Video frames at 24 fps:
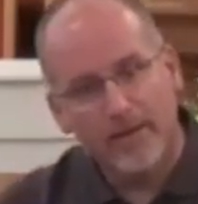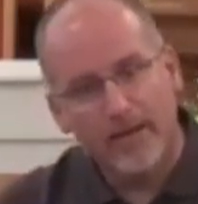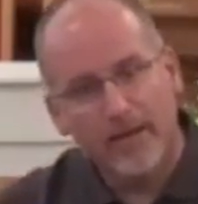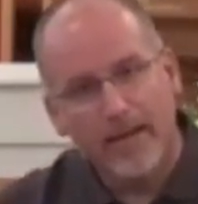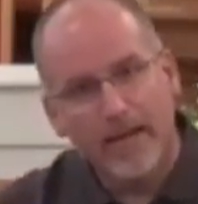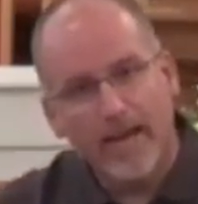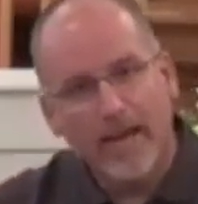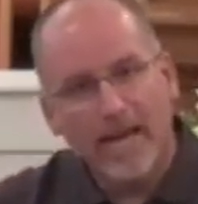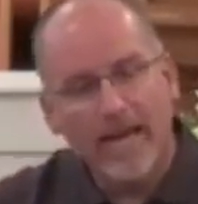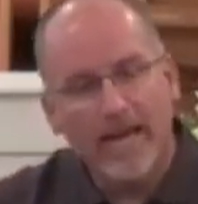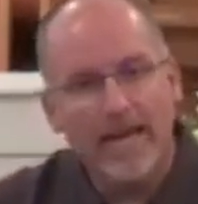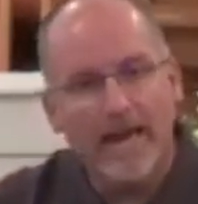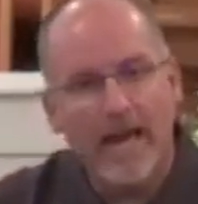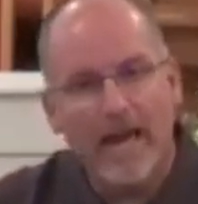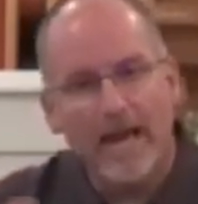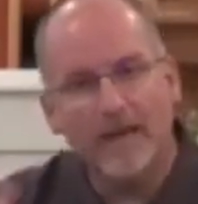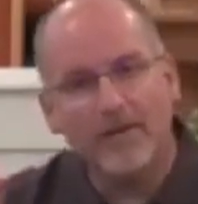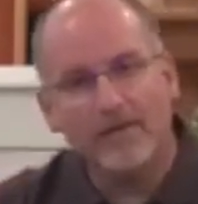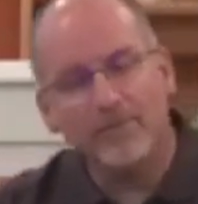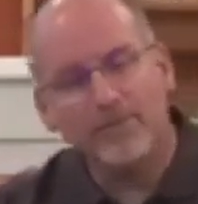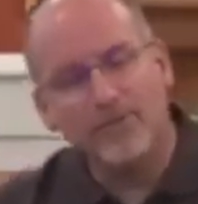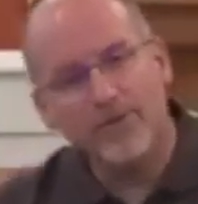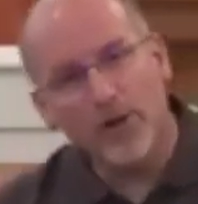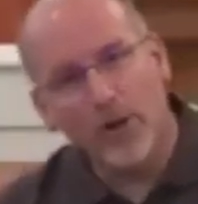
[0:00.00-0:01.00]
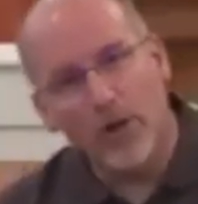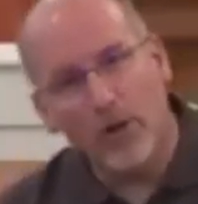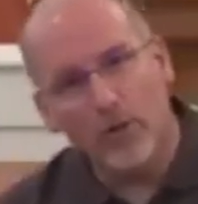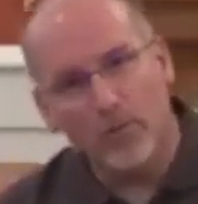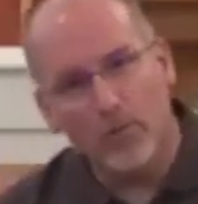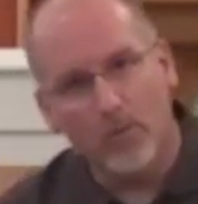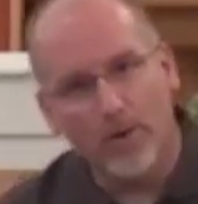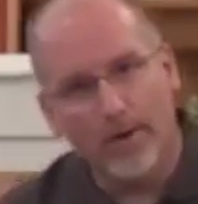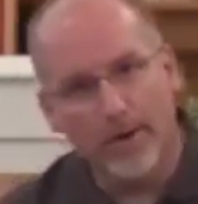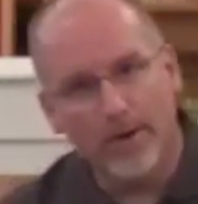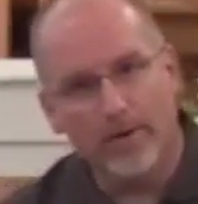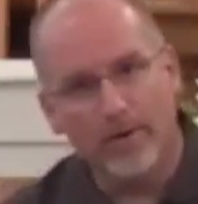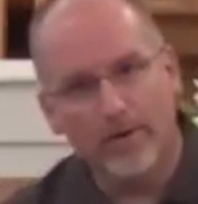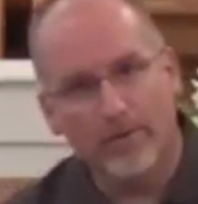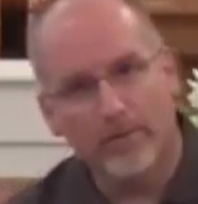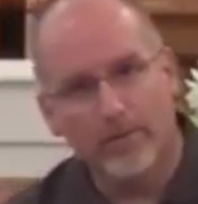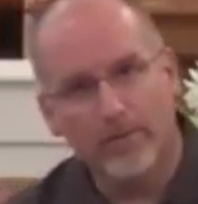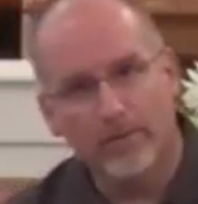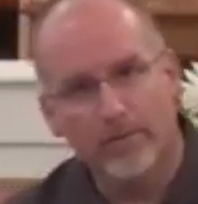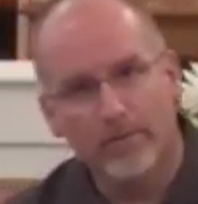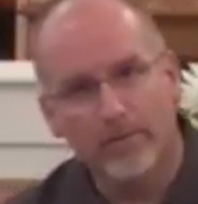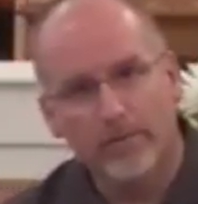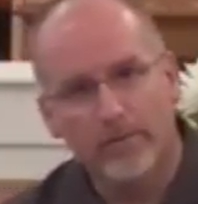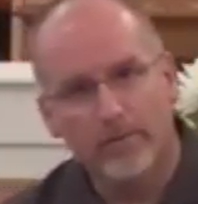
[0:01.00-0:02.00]
And out of nowhere,
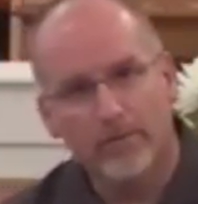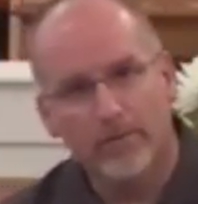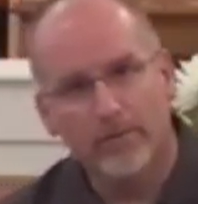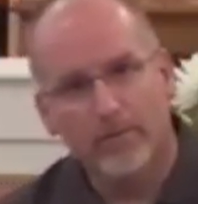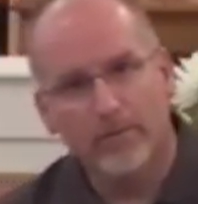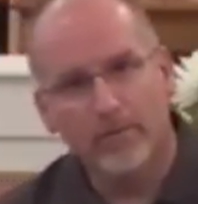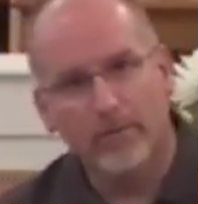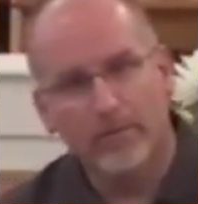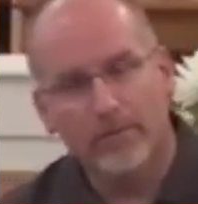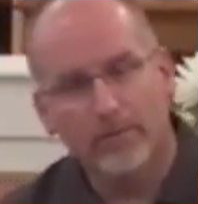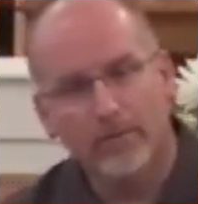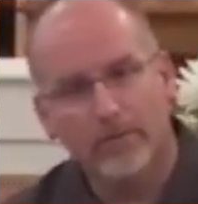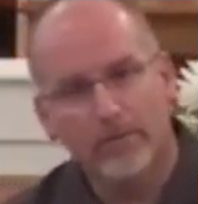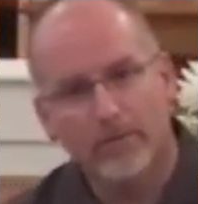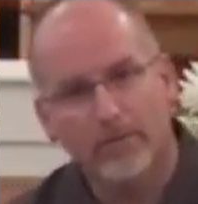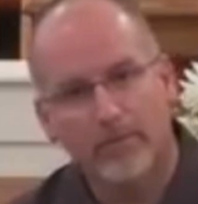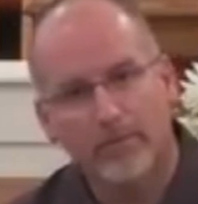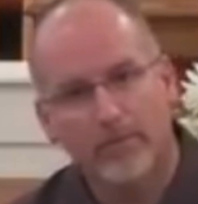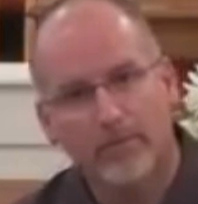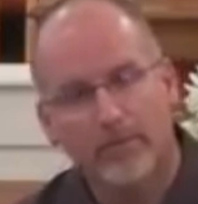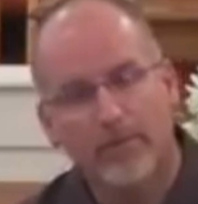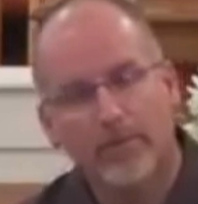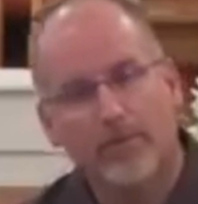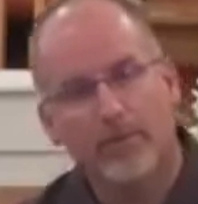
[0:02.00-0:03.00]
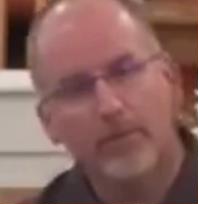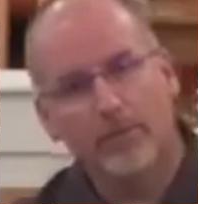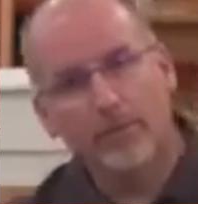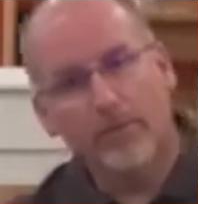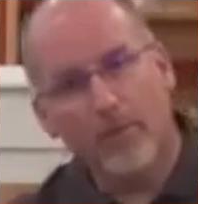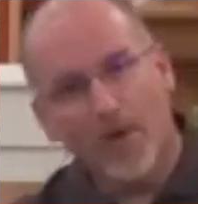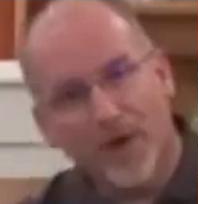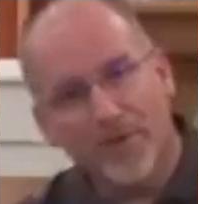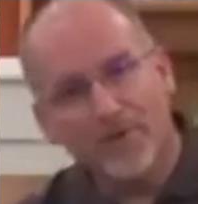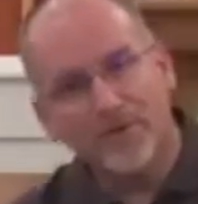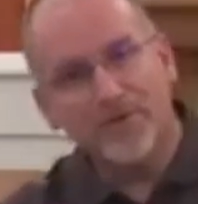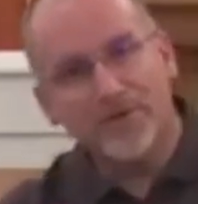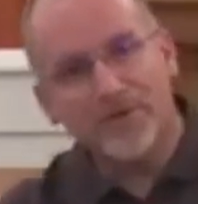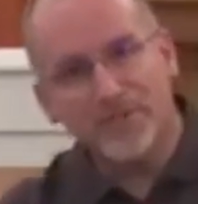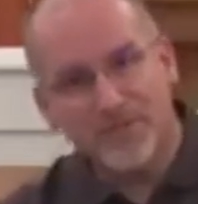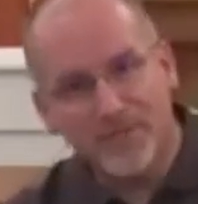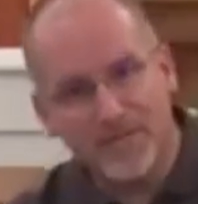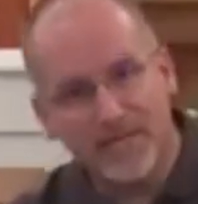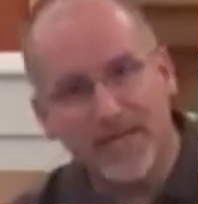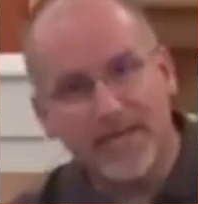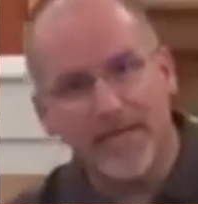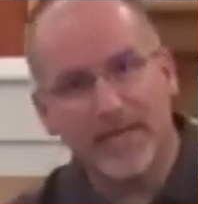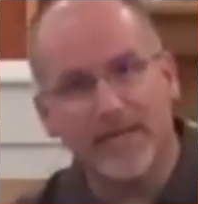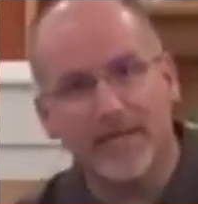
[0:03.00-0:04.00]
Rhonda
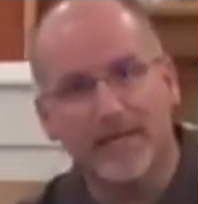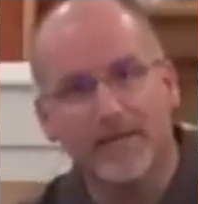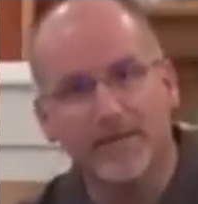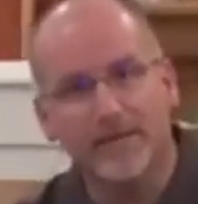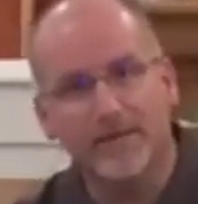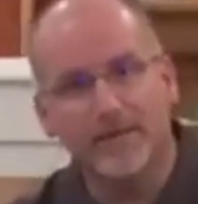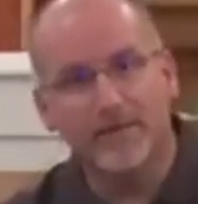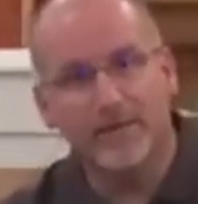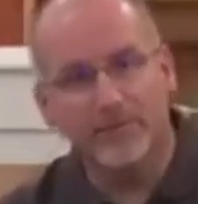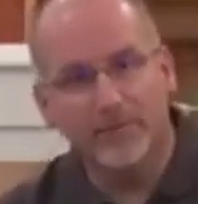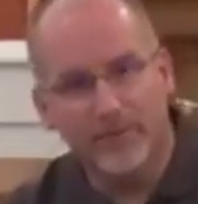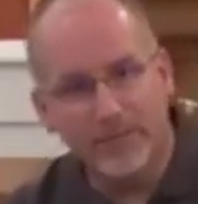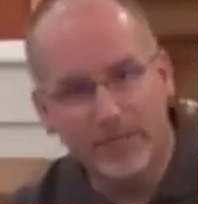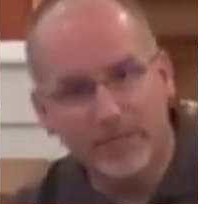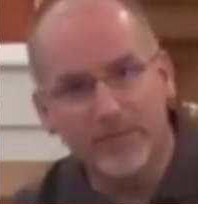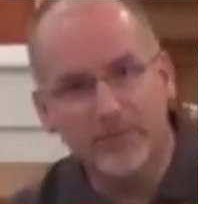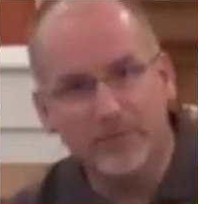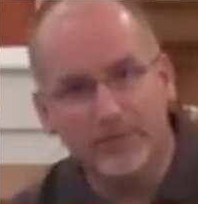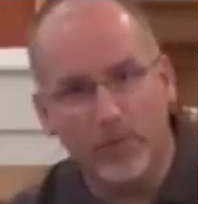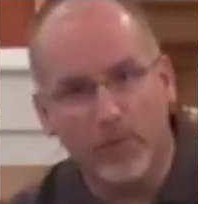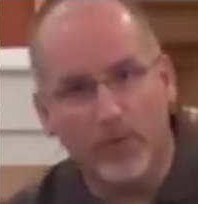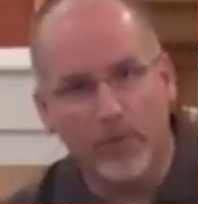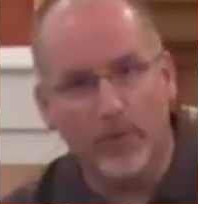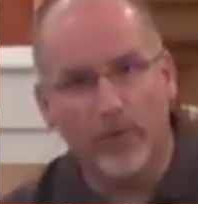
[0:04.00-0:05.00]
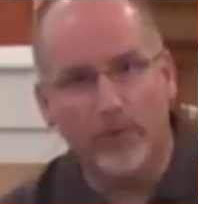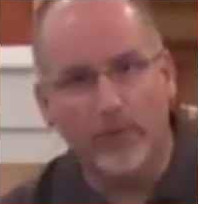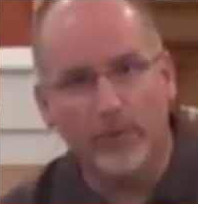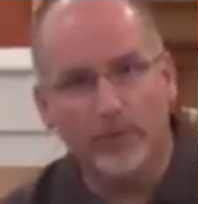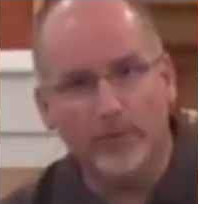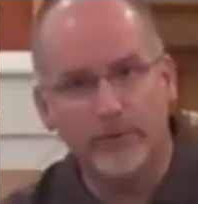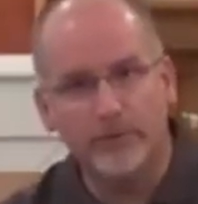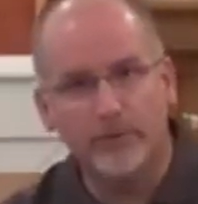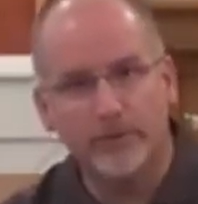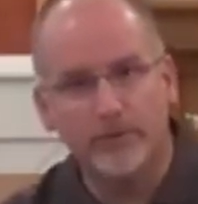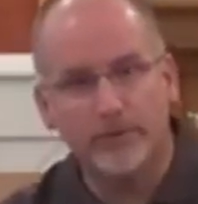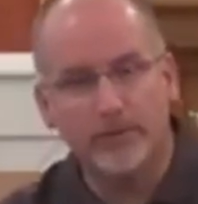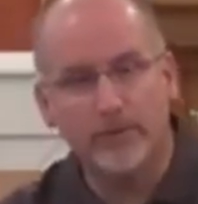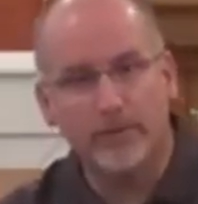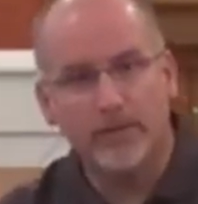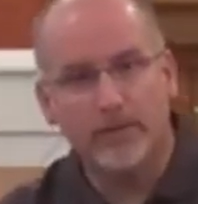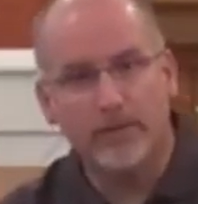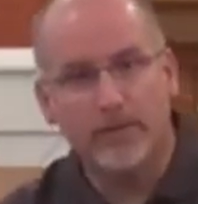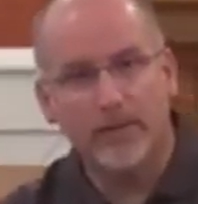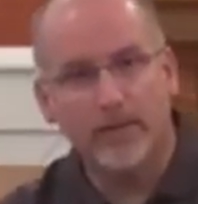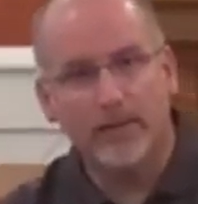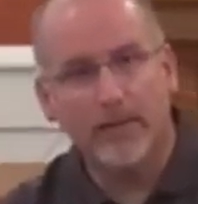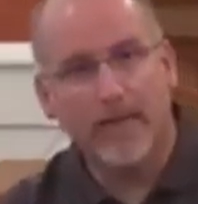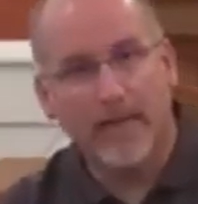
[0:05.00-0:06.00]
said these words,
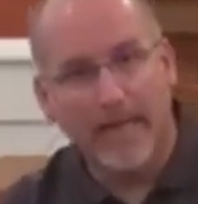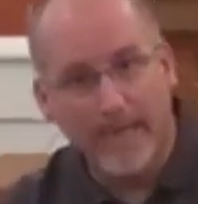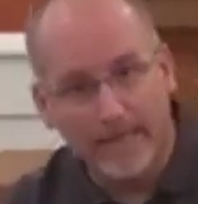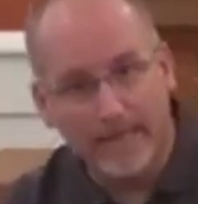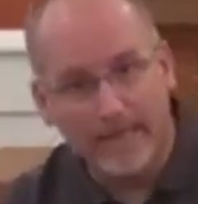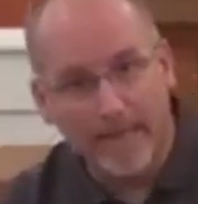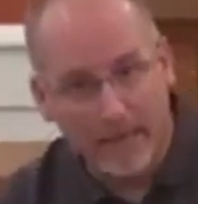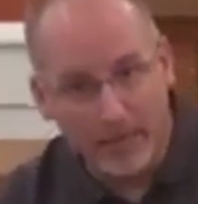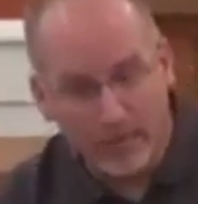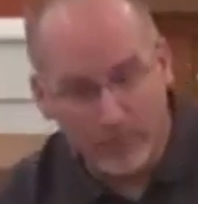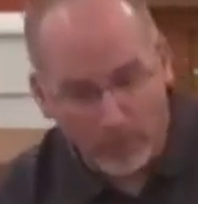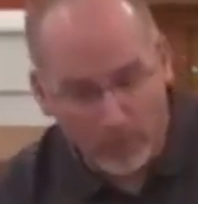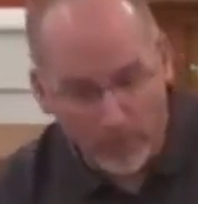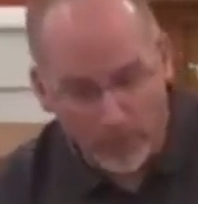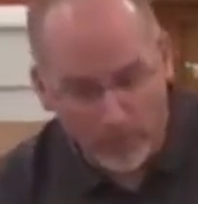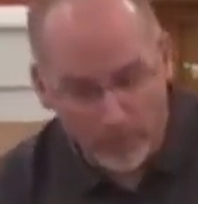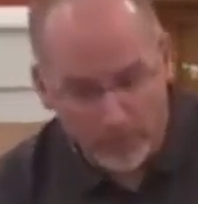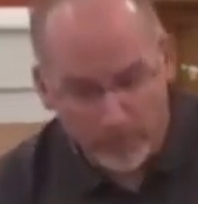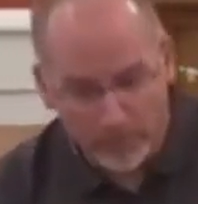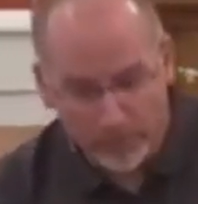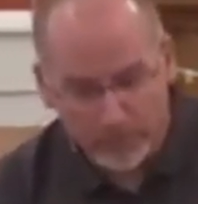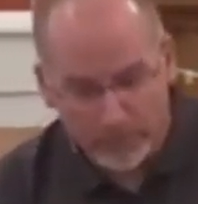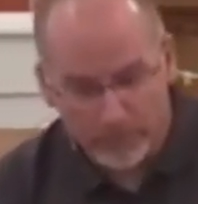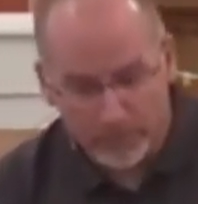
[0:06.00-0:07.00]
and I quote,